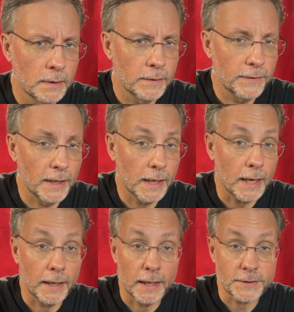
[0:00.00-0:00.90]
Then I
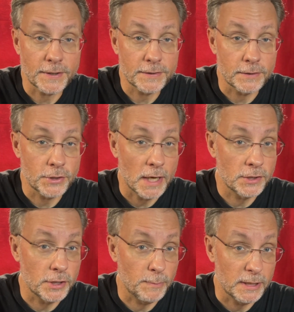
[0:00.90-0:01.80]
got access to
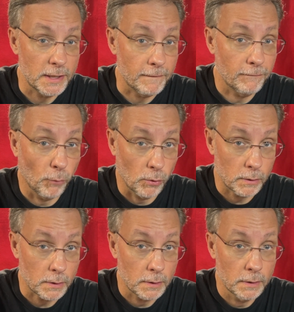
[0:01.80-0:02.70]

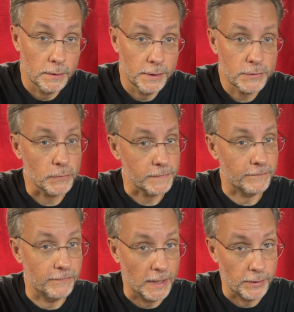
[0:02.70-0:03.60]
ChatGPT-4. This was
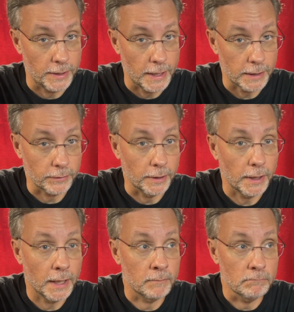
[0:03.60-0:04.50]
very
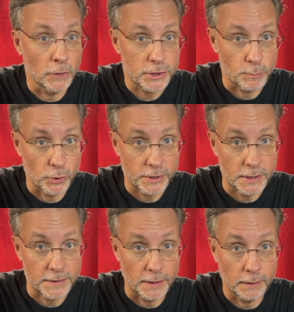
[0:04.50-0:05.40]
accurate and much more
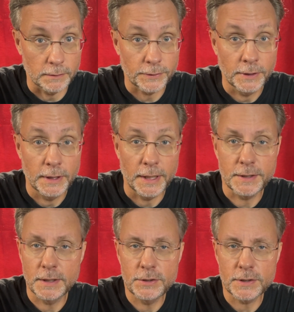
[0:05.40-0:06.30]
detailed. It
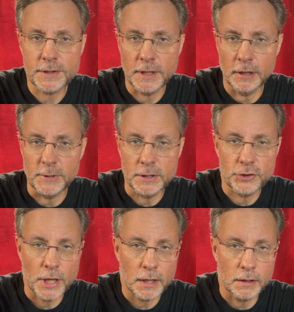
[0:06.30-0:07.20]
didn't just tell me to
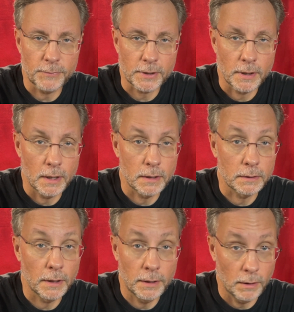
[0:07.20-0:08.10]
jack up the
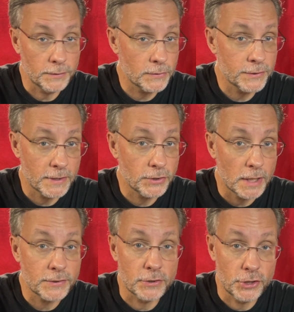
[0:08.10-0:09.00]
car, it also
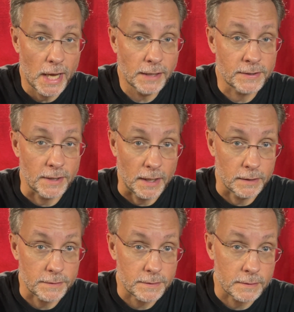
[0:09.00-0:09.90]
suggested jack
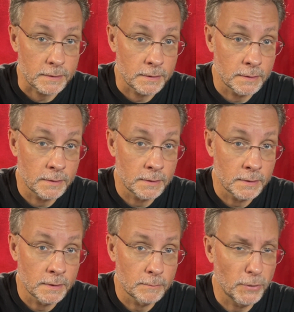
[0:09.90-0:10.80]
stands.
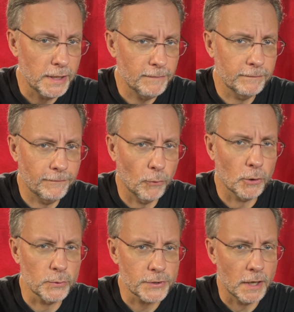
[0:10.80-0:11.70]
But even
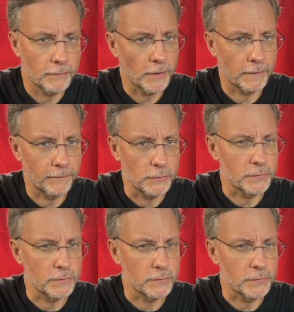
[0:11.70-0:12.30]
4 was off on a few